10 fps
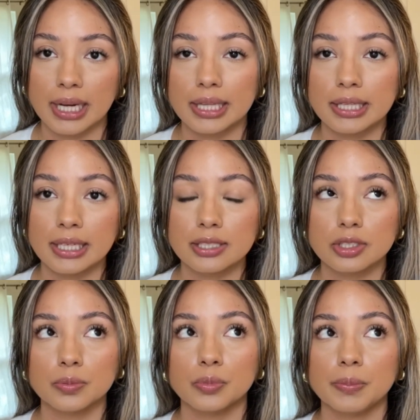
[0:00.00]
I think it
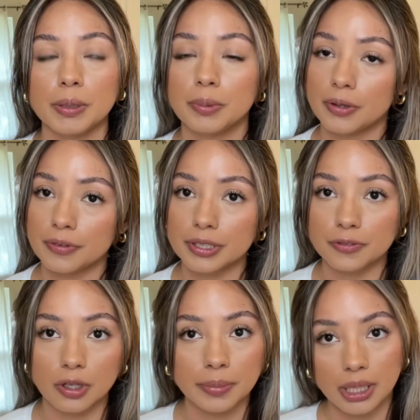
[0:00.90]
would be perfect
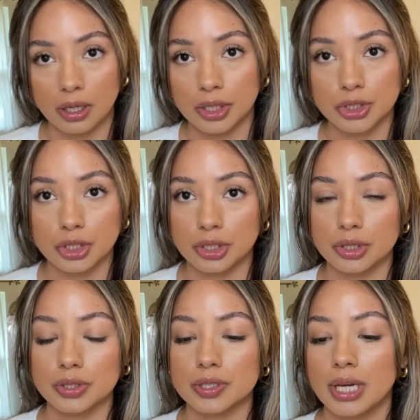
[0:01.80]
for my college girls.